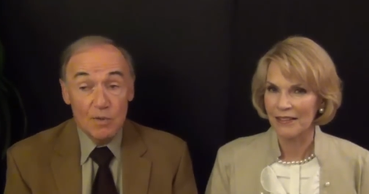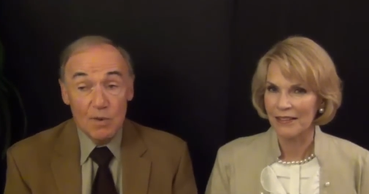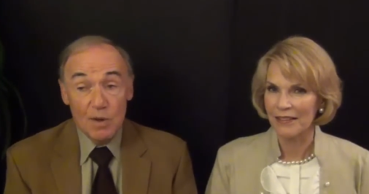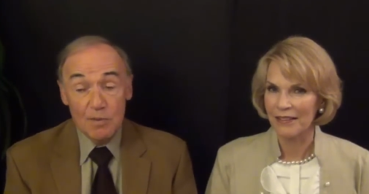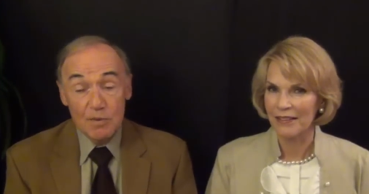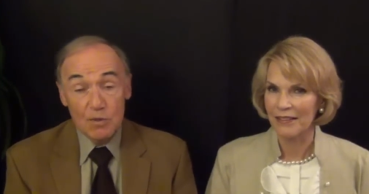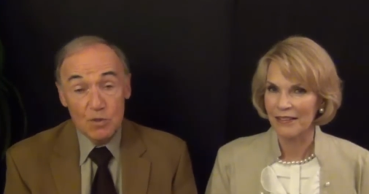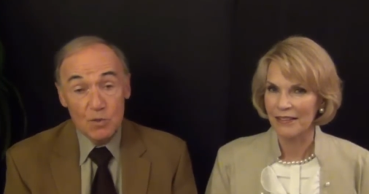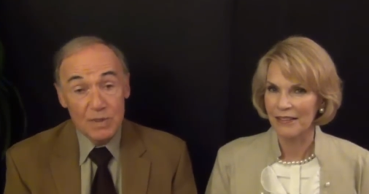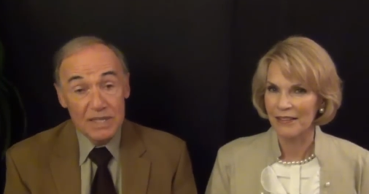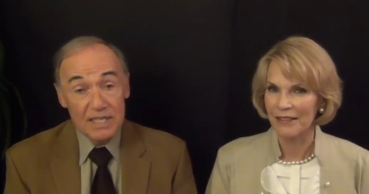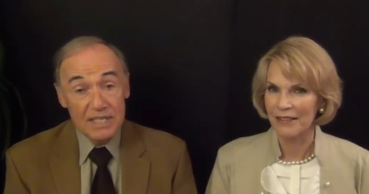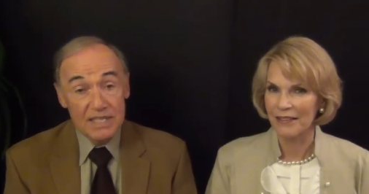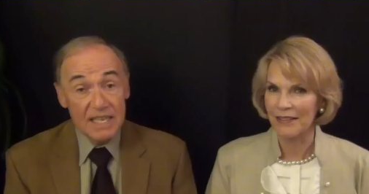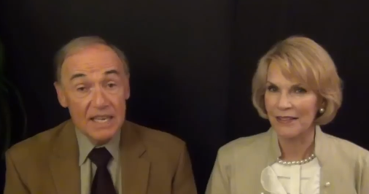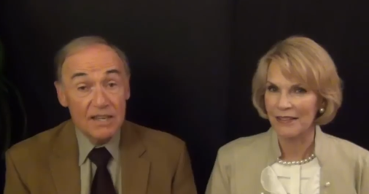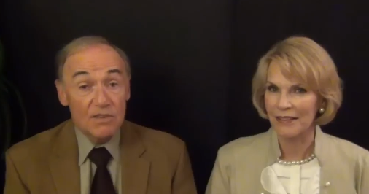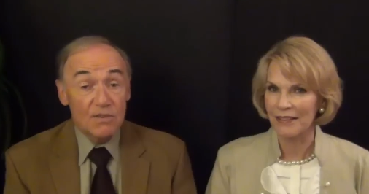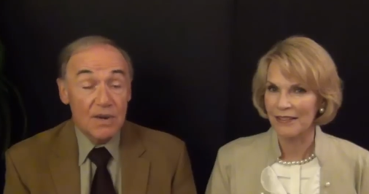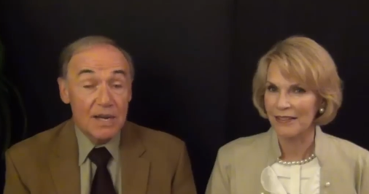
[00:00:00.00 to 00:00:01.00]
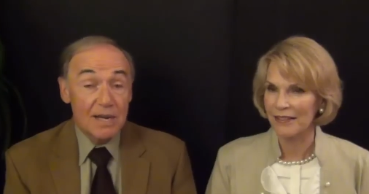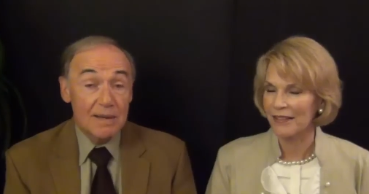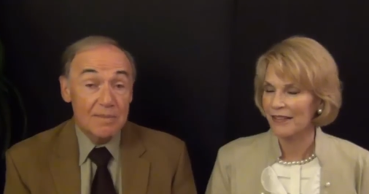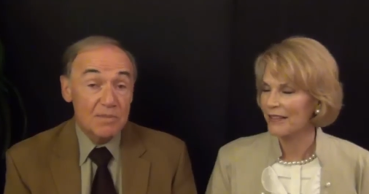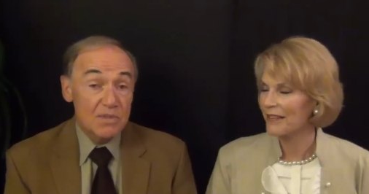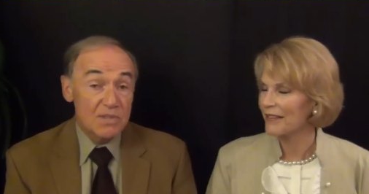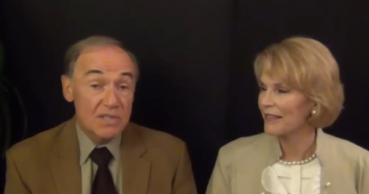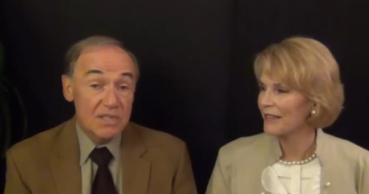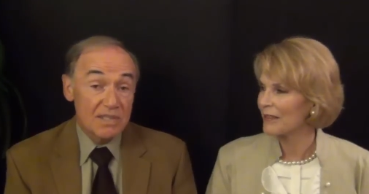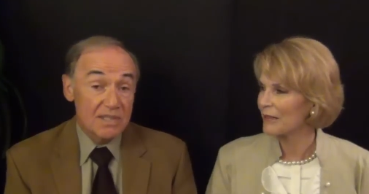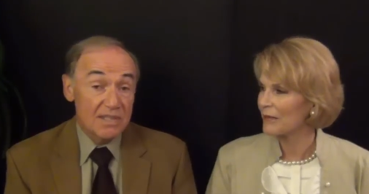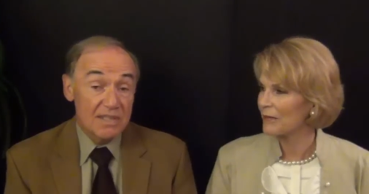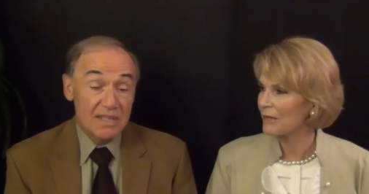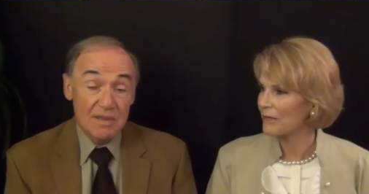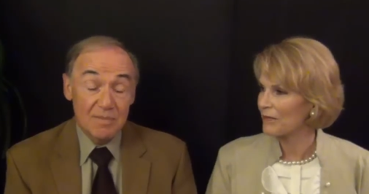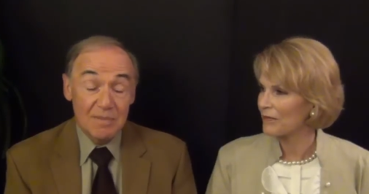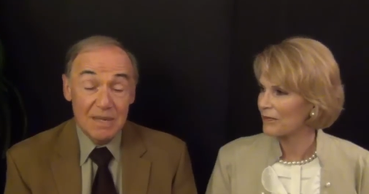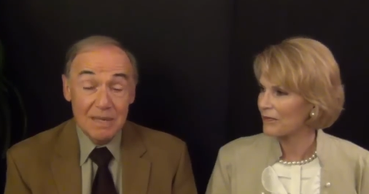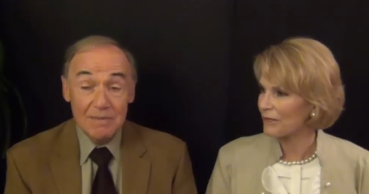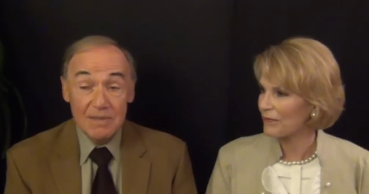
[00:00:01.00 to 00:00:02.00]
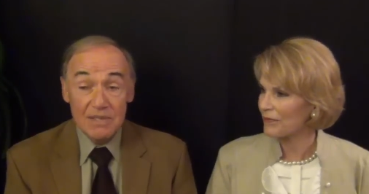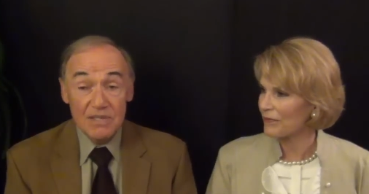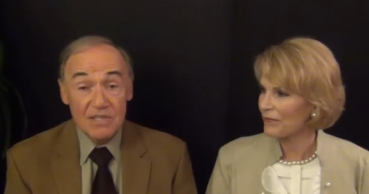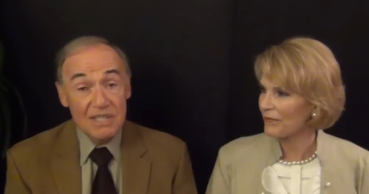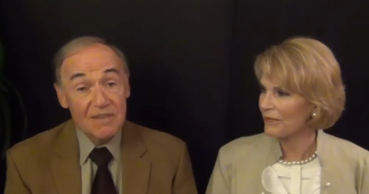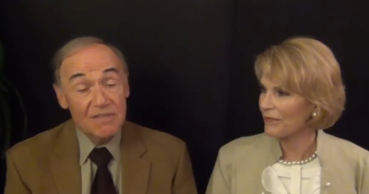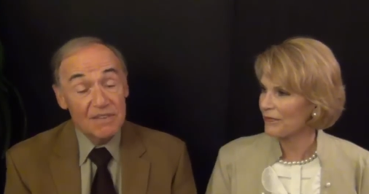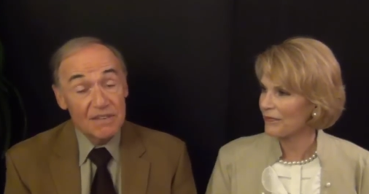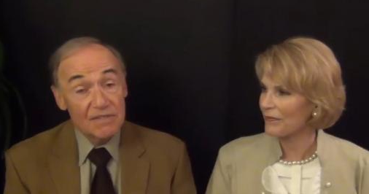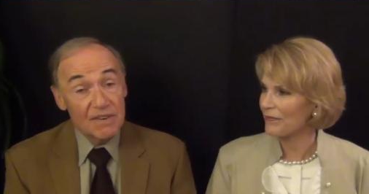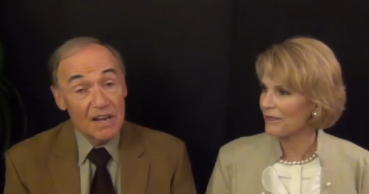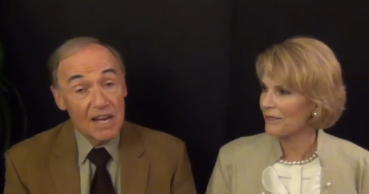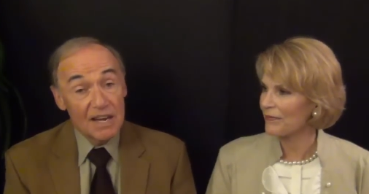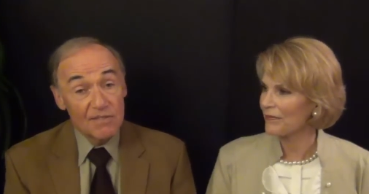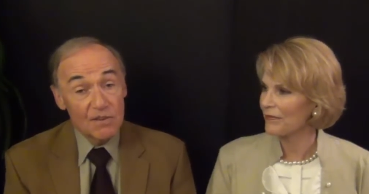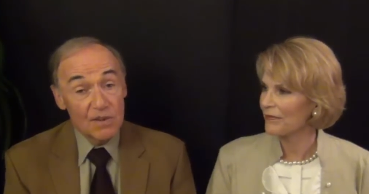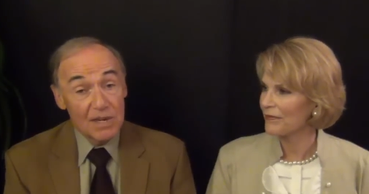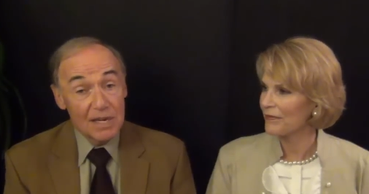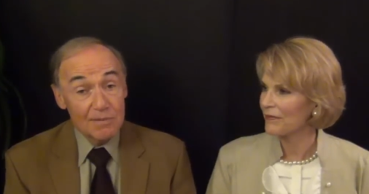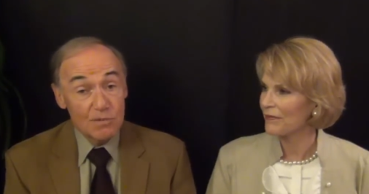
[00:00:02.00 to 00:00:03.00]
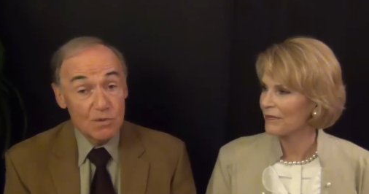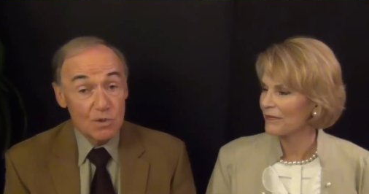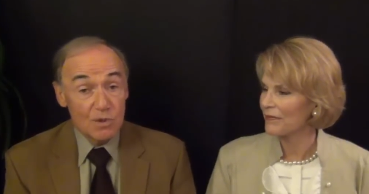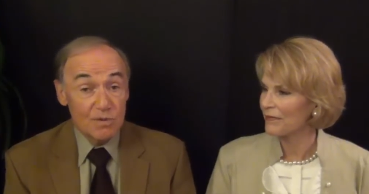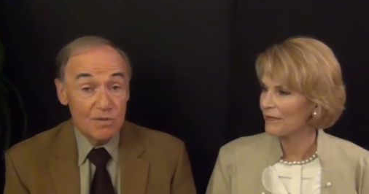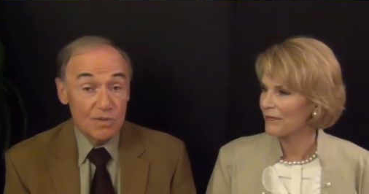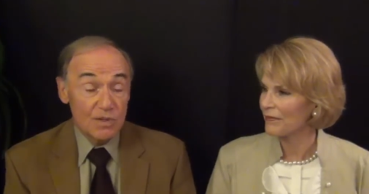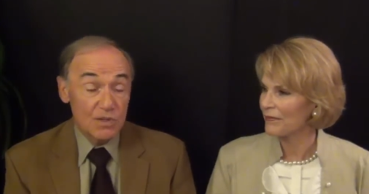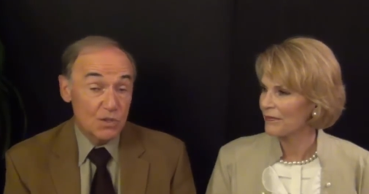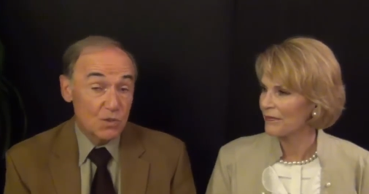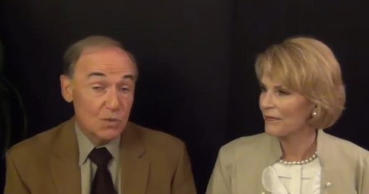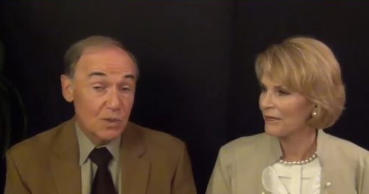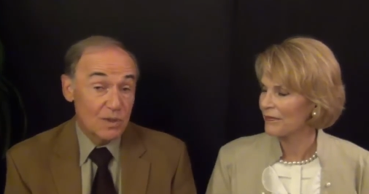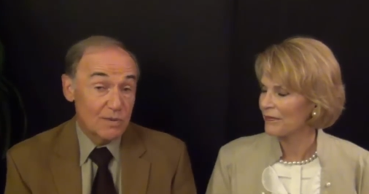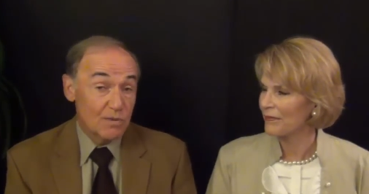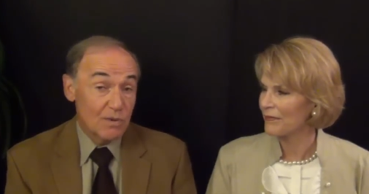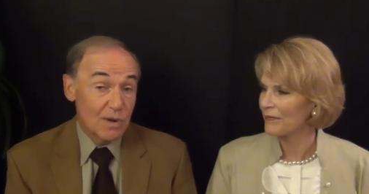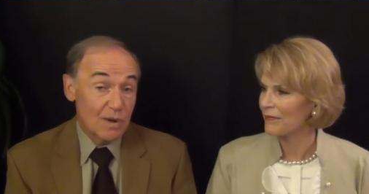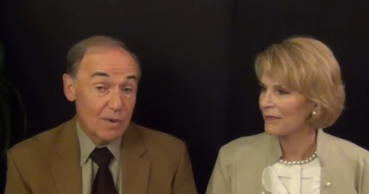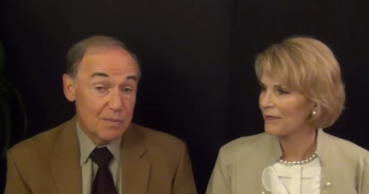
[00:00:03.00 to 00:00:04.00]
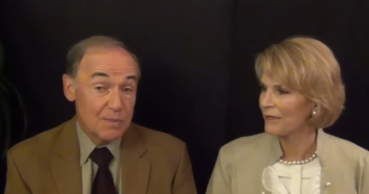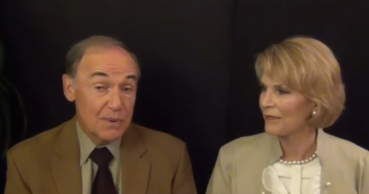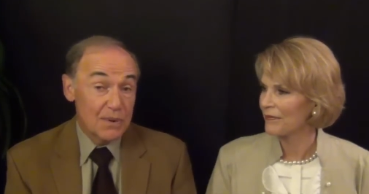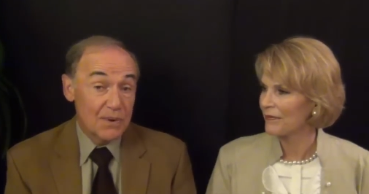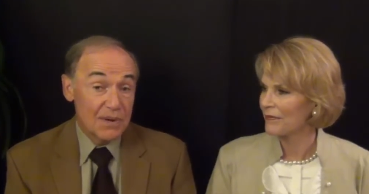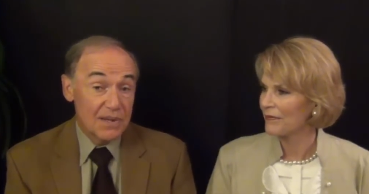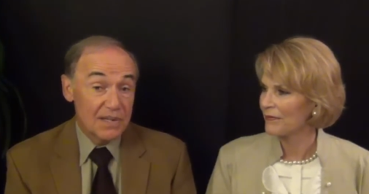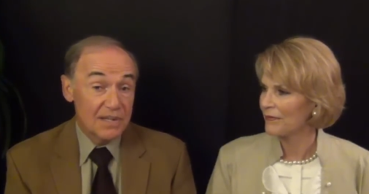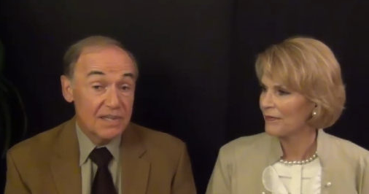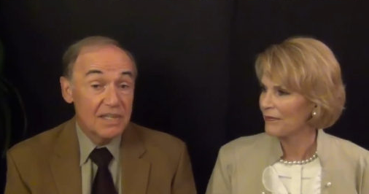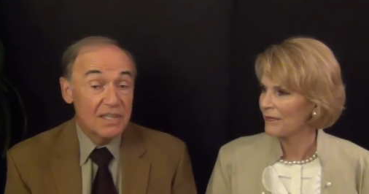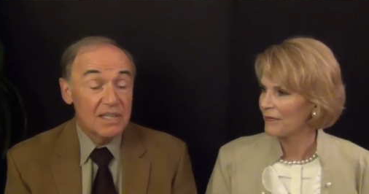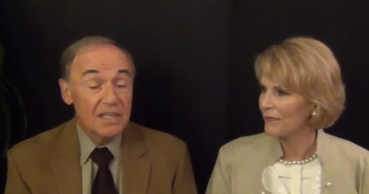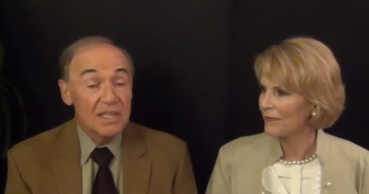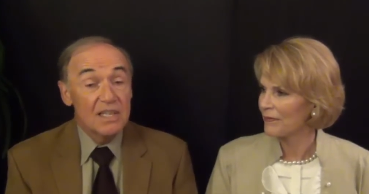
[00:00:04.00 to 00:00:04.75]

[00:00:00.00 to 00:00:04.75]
Speaker 1: anywhere between 10 grams and, and maybe 75 grams over a 24 hour period